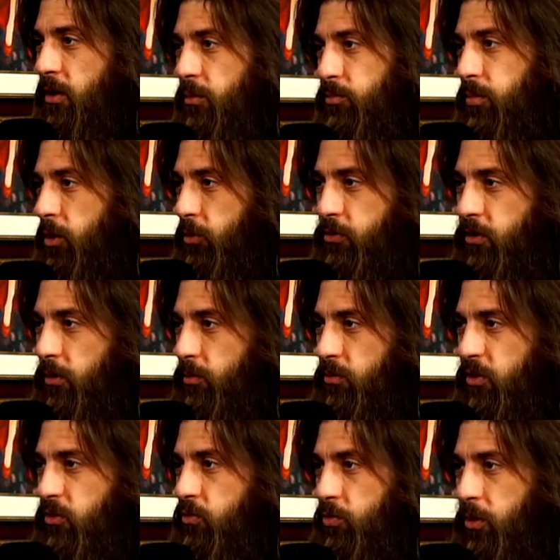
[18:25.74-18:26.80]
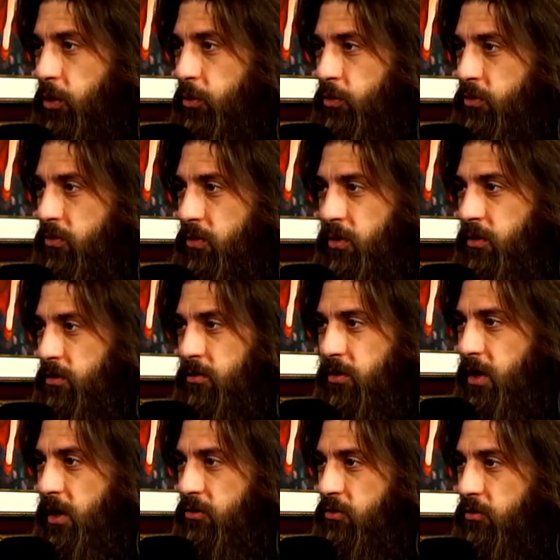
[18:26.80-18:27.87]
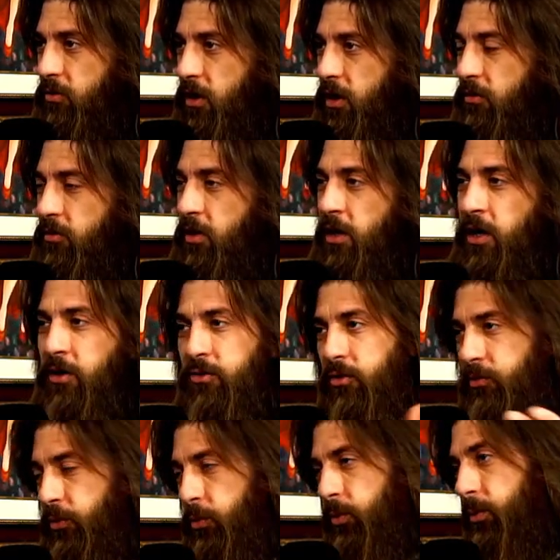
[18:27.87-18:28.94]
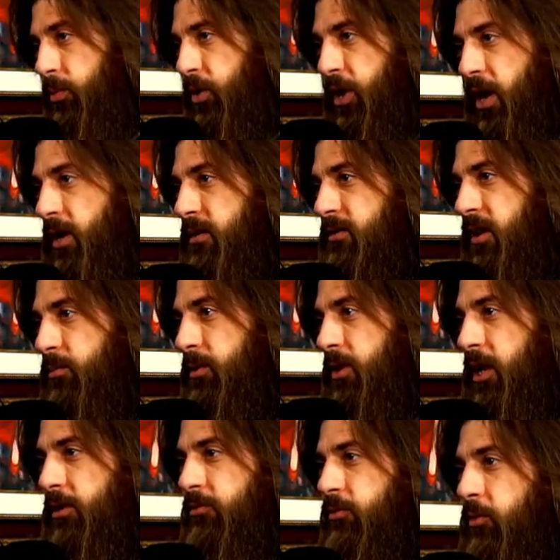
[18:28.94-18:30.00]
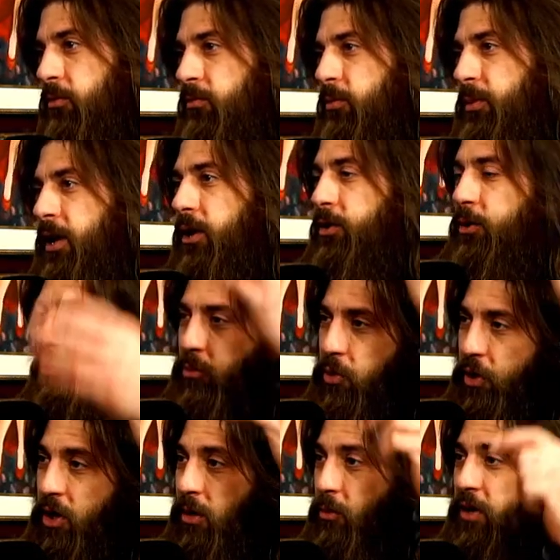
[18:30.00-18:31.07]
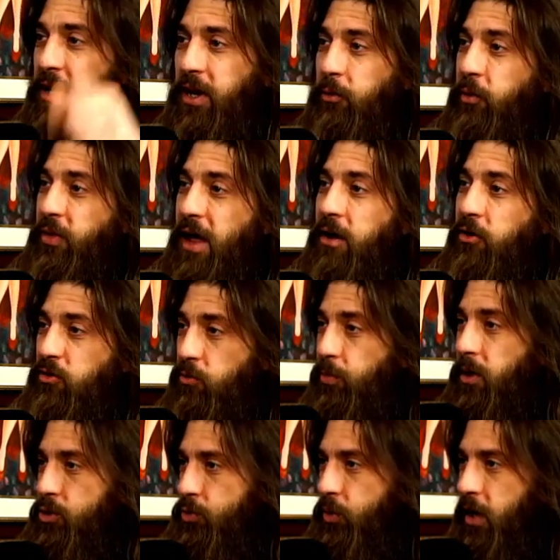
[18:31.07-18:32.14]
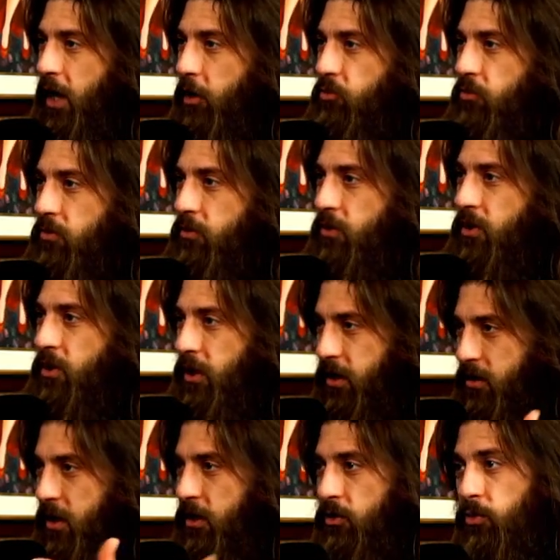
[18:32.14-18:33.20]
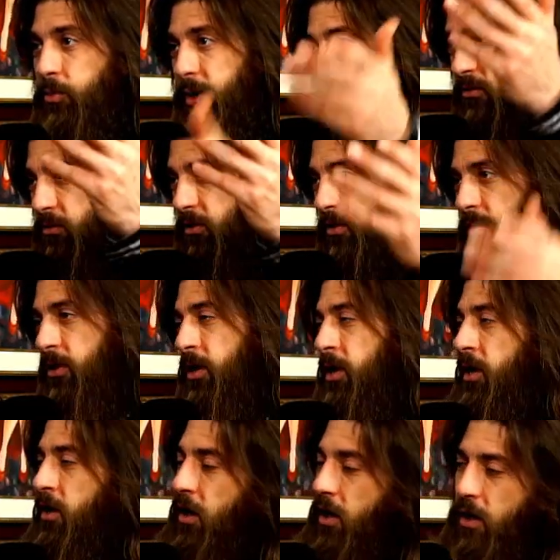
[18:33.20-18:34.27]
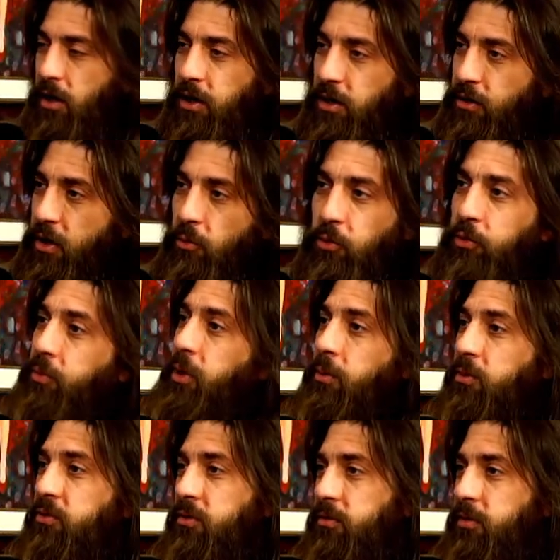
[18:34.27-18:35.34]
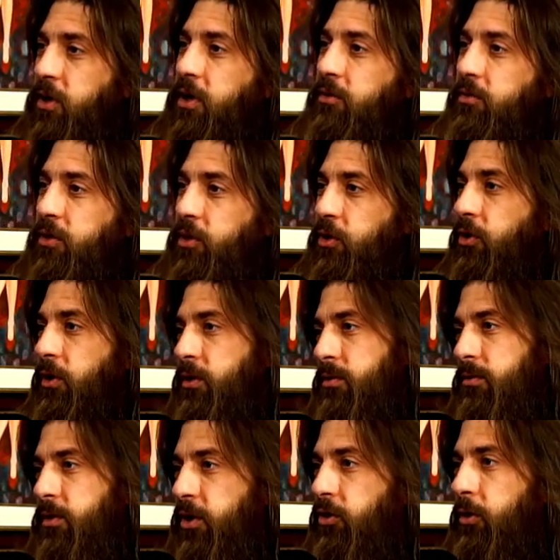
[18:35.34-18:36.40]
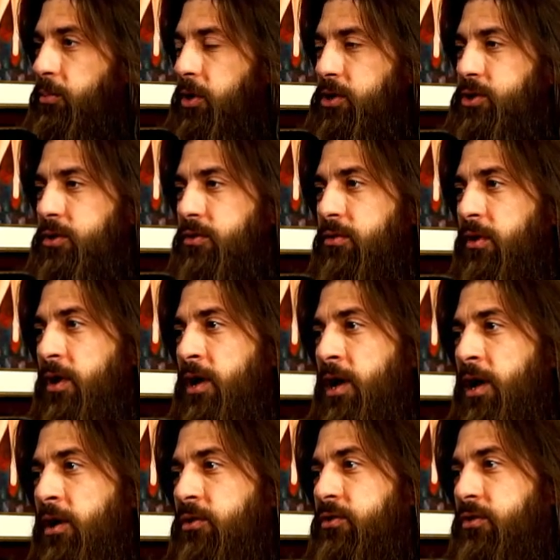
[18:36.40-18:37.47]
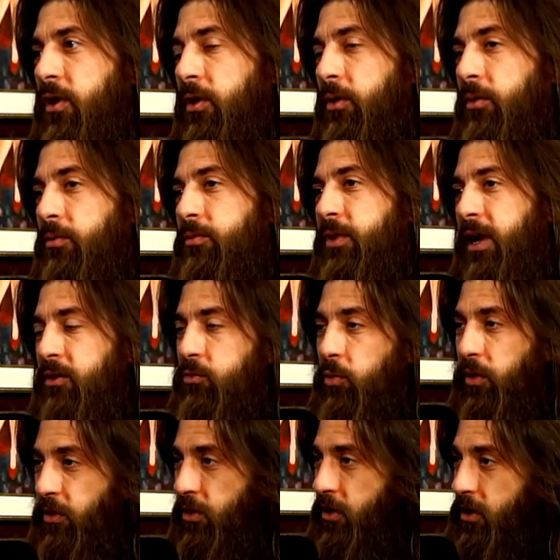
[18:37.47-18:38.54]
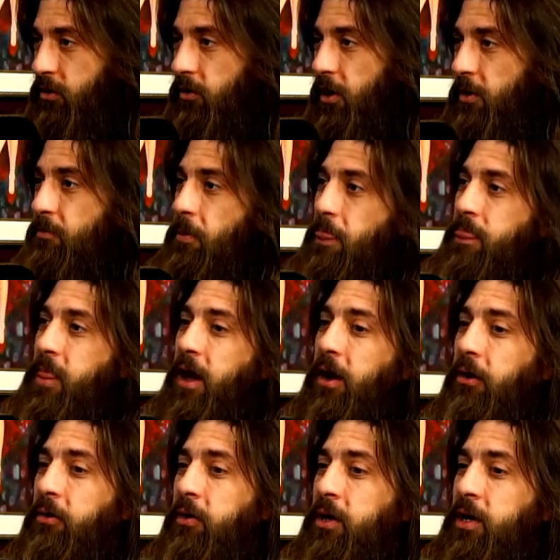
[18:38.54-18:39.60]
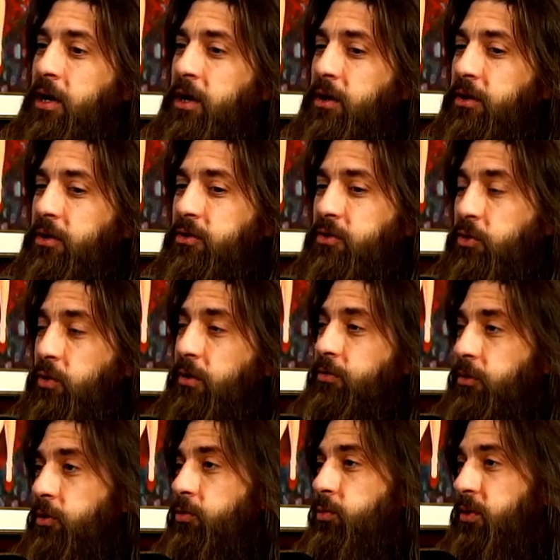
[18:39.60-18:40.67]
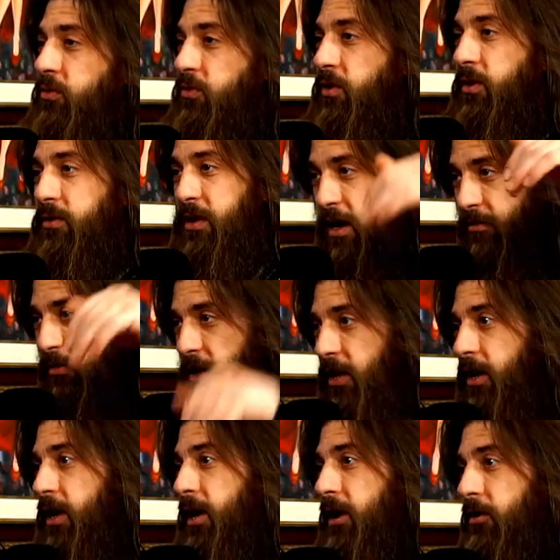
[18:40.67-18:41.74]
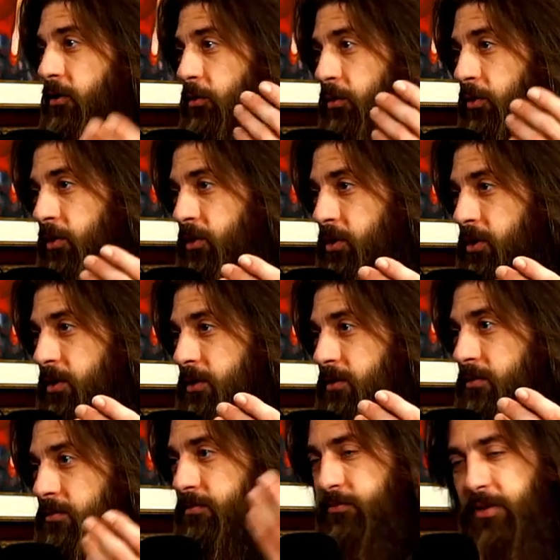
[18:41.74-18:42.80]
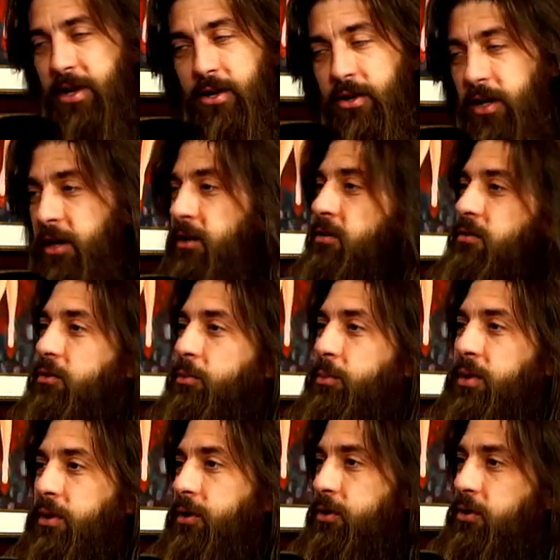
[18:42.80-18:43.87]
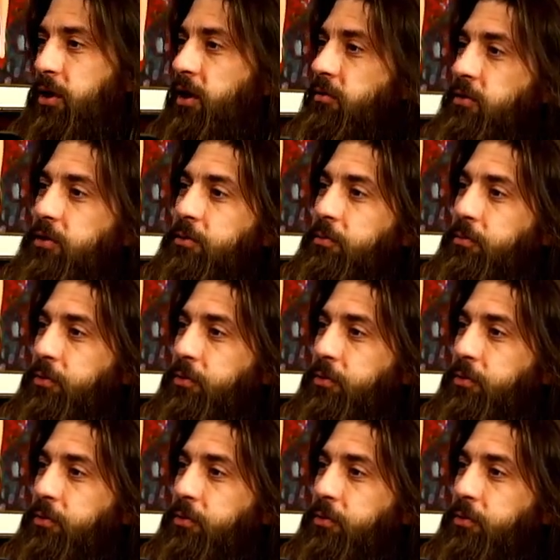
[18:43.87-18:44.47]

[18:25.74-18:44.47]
It, it bloats up, explodes, and can't survive. So if you were to bring any type of life form from down there and bring it up eh, without a special capsule like they you might see, uh, they wouldn't be able to survive in our in our pressures. So that's one thing, right? Now the UFOs we see diving in and out of the water, that could easily be their craft.